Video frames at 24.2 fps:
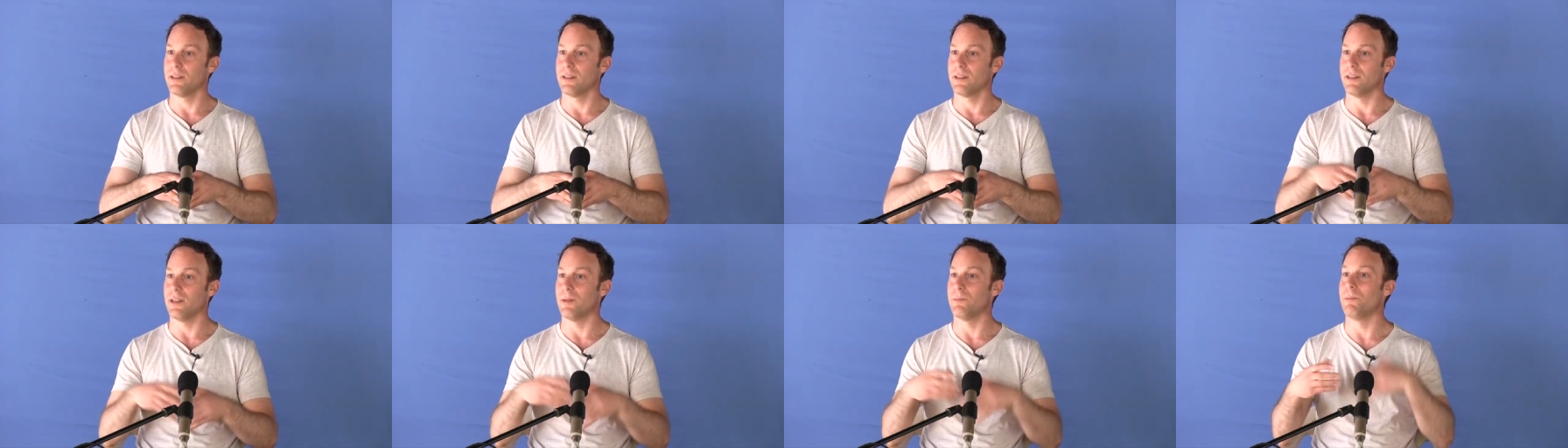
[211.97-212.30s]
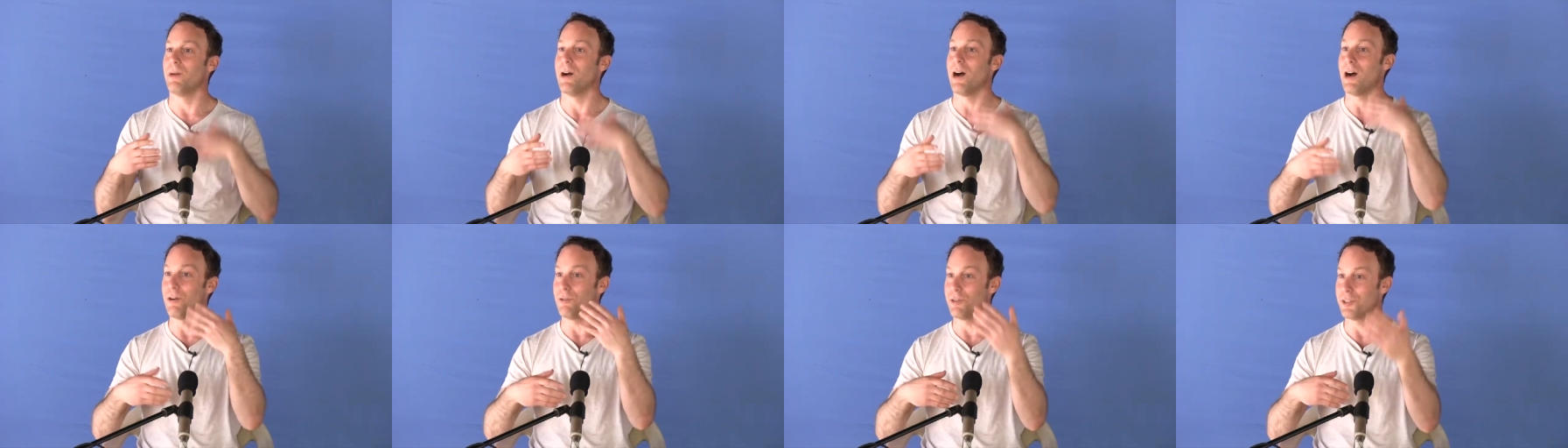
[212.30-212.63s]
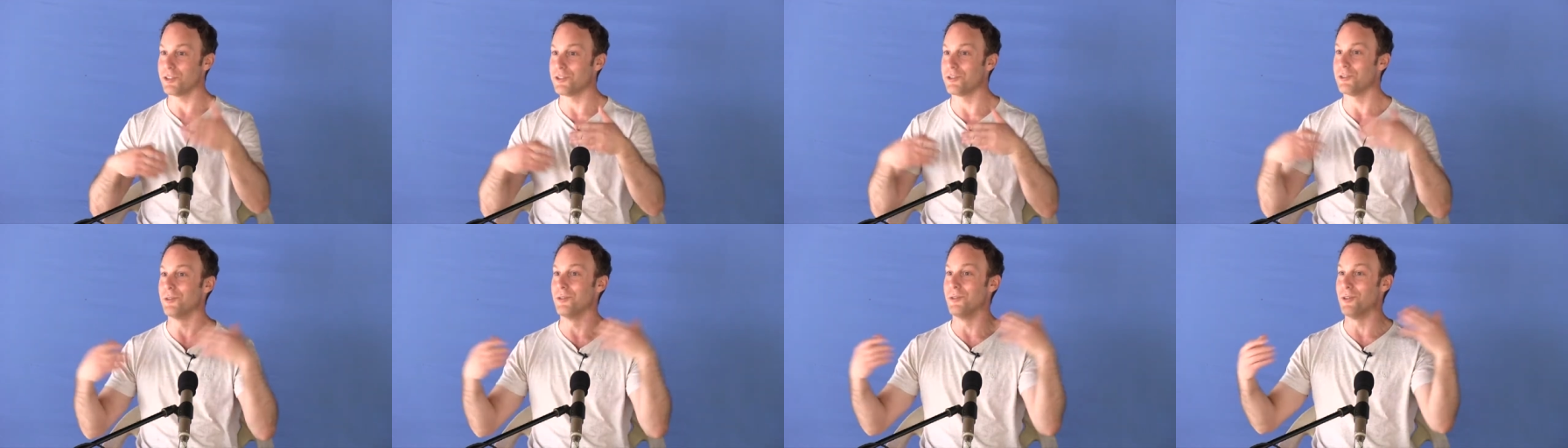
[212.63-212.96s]
the power
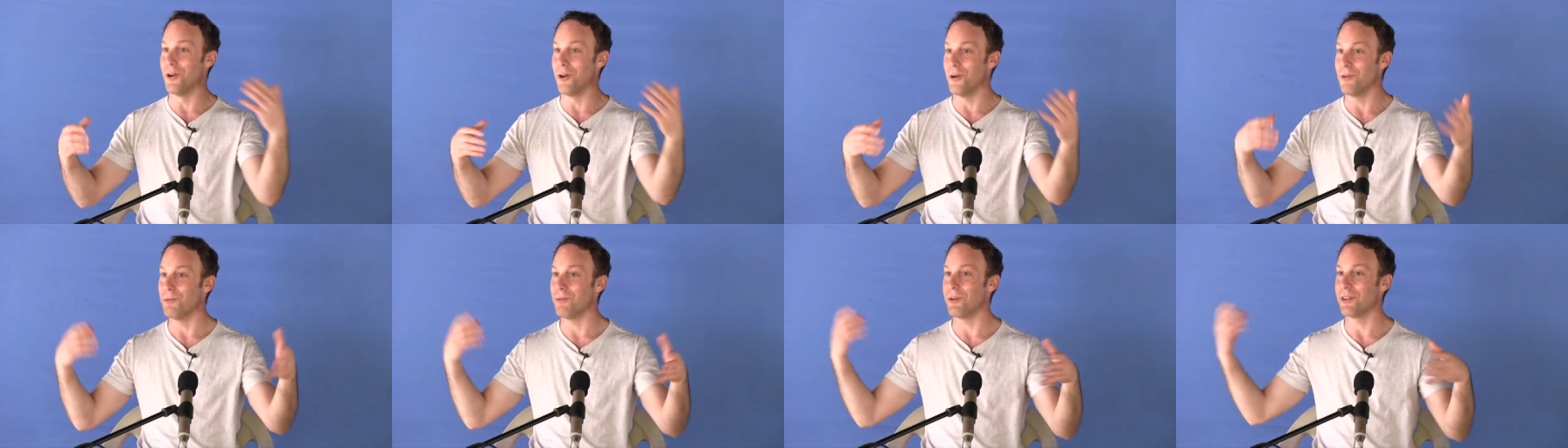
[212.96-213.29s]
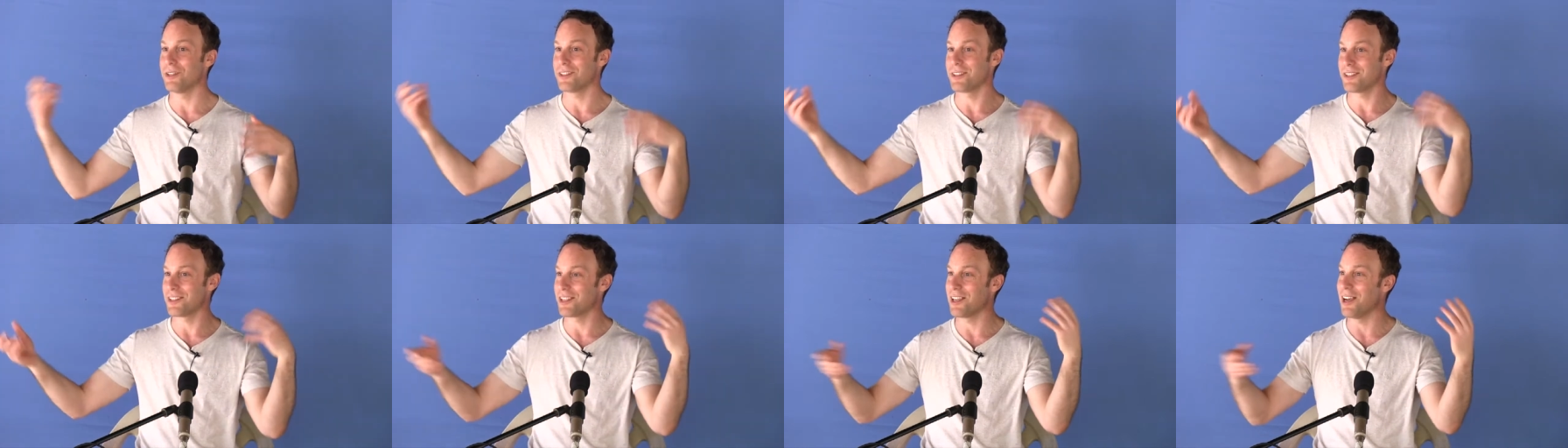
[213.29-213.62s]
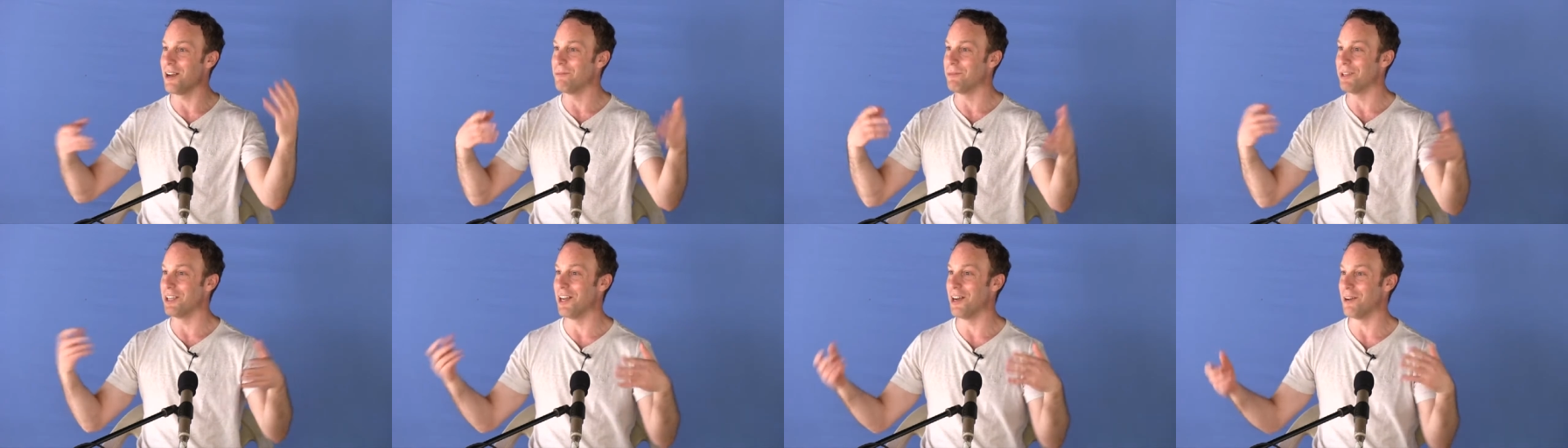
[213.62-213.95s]
to know what's
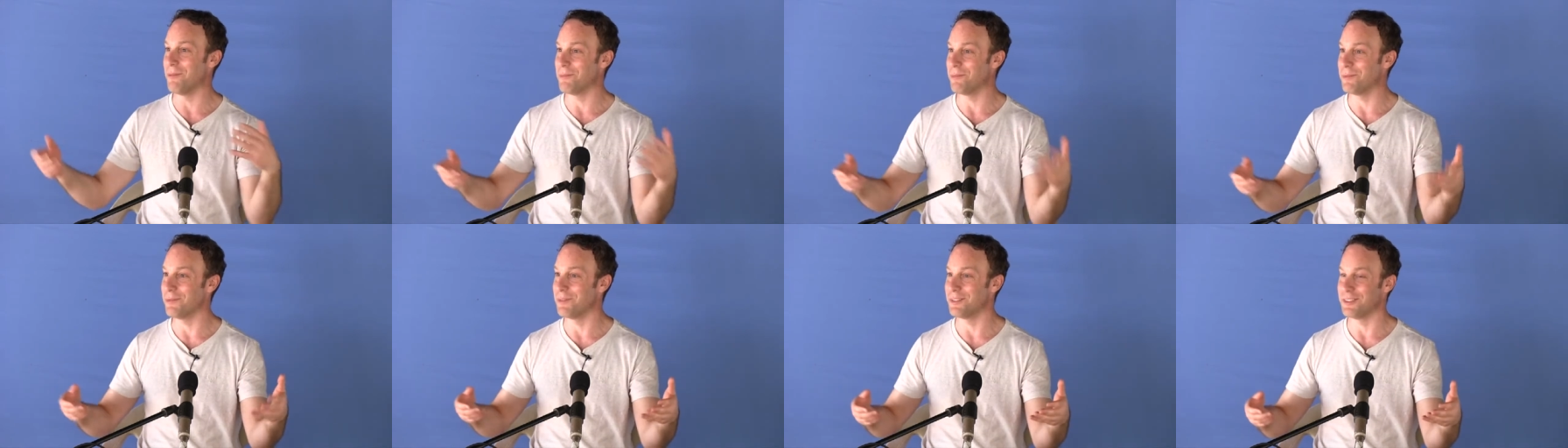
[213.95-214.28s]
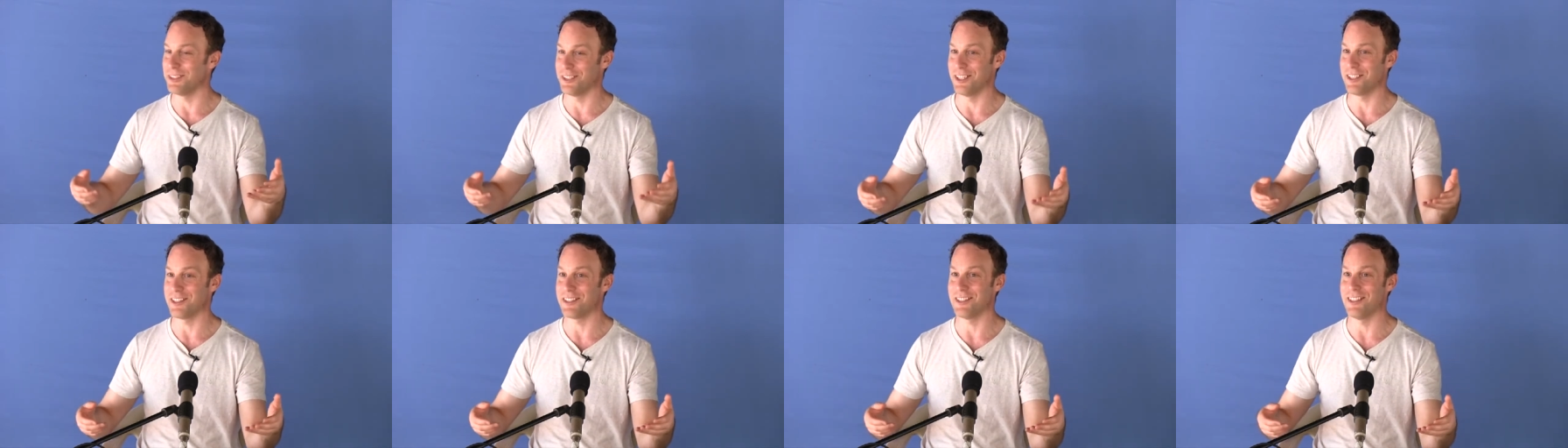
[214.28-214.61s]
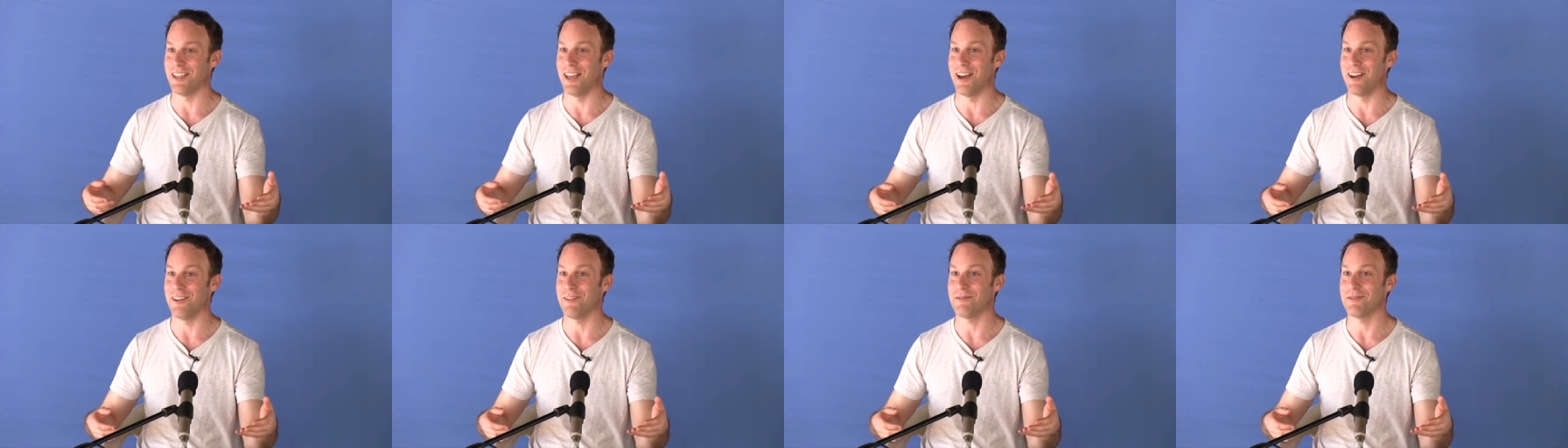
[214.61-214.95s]
coming up just
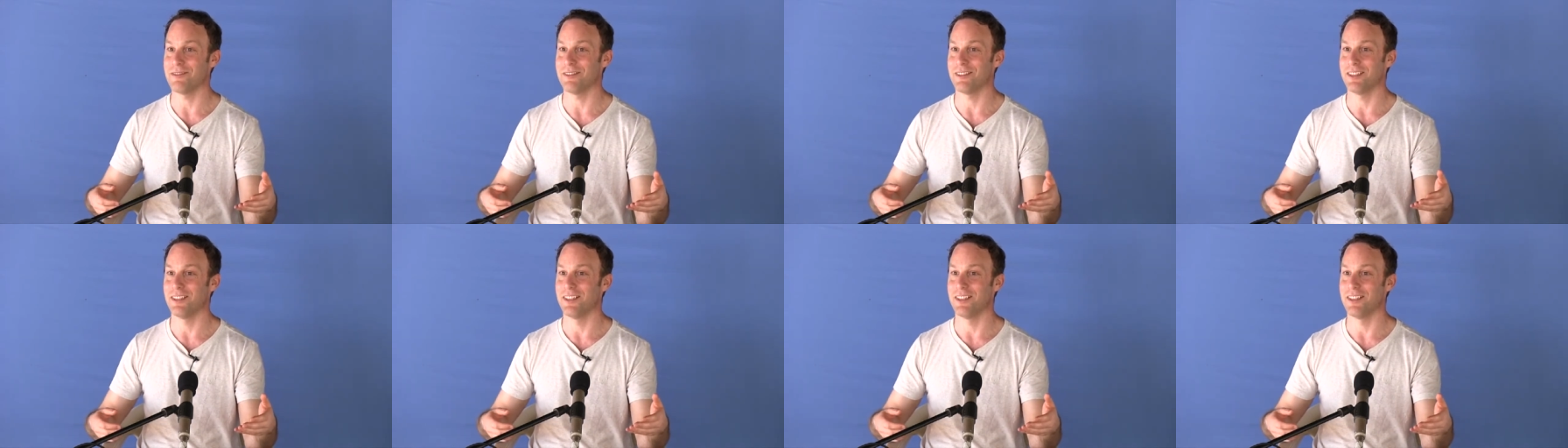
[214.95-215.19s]
now.